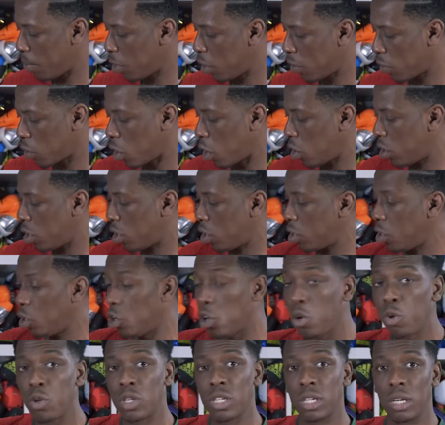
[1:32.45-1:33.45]
You've got the
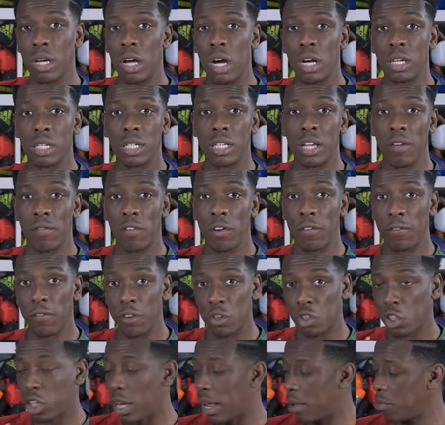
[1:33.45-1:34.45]
new CR7
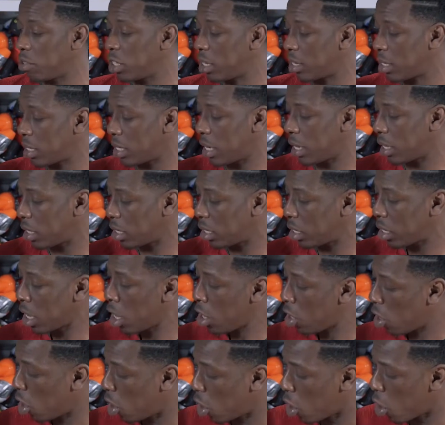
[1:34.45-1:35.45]
for Chapter 6
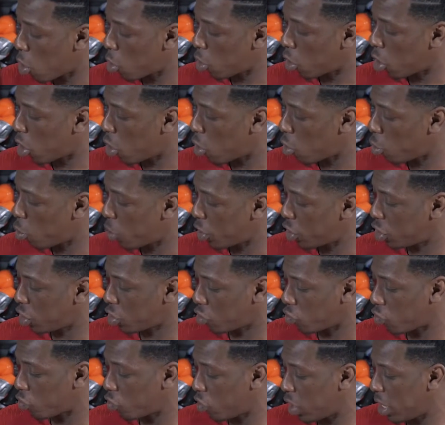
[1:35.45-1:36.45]
logo, which
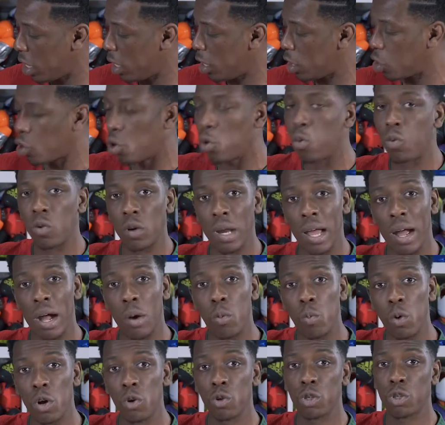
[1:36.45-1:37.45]
is really cool.
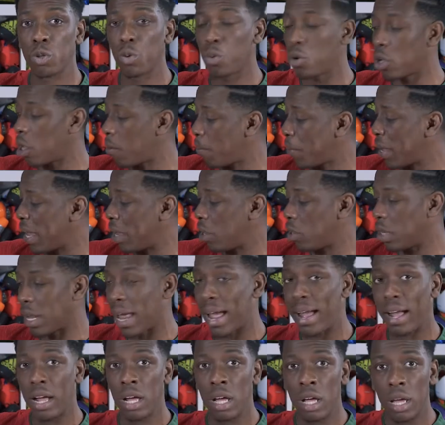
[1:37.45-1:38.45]
Now we'll talk about
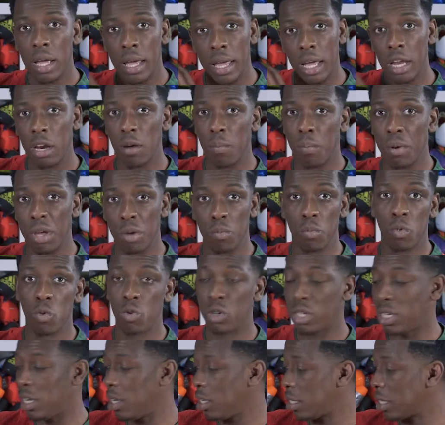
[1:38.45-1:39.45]
that in a bit
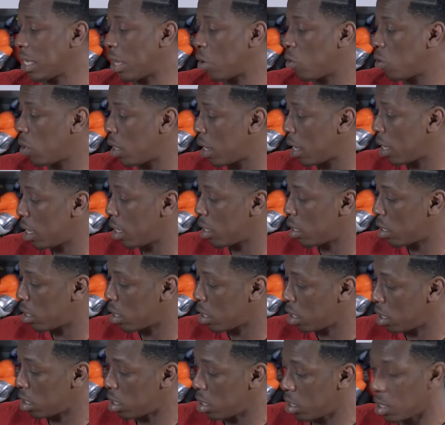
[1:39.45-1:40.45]
more detail
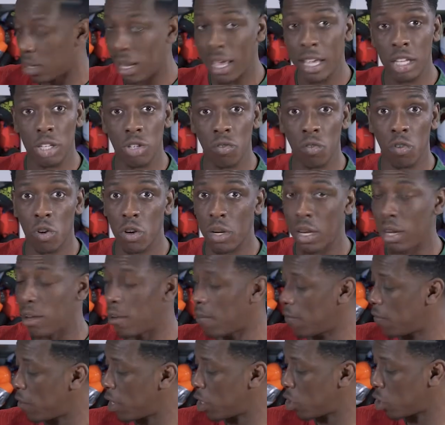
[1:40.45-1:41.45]
later on
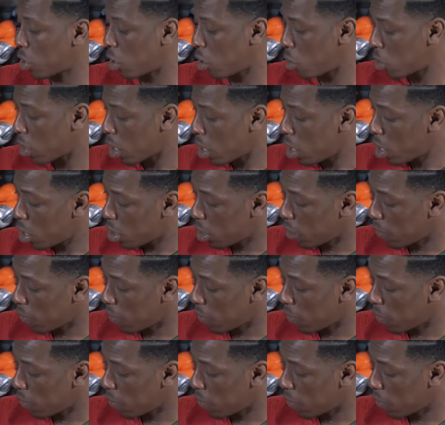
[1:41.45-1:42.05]
in the video.